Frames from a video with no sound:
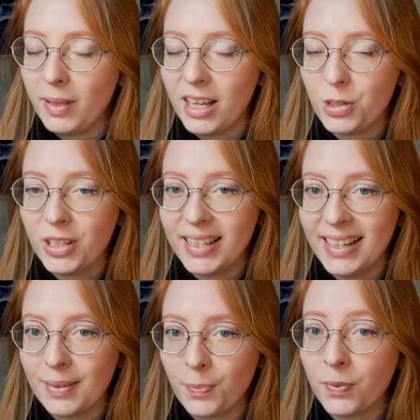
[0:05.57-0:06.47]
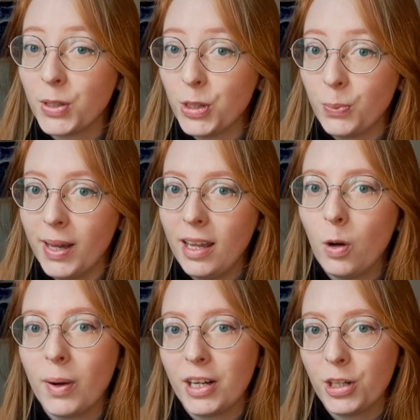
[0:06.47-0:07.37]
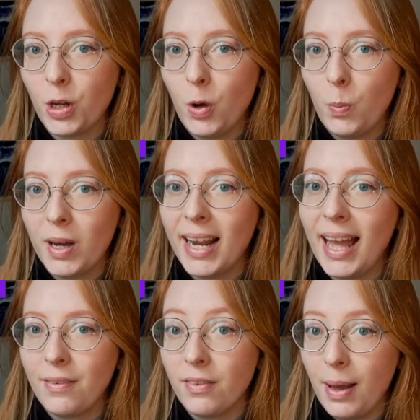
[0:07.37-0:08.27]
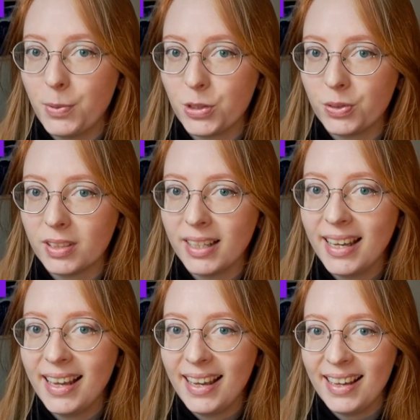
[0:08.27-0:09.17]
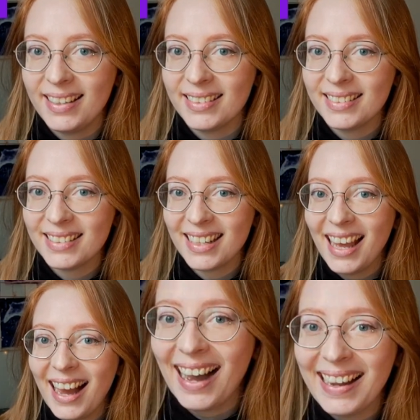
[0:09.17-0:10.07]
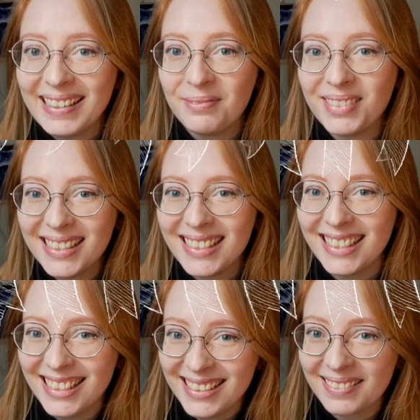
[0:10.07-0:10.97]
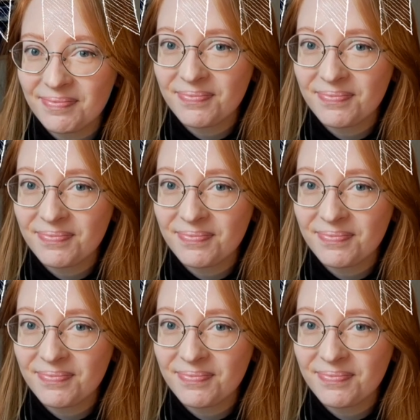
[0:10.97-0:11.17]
I'm glad you're here. You may or may not know, but I have a webtoon and I completed it.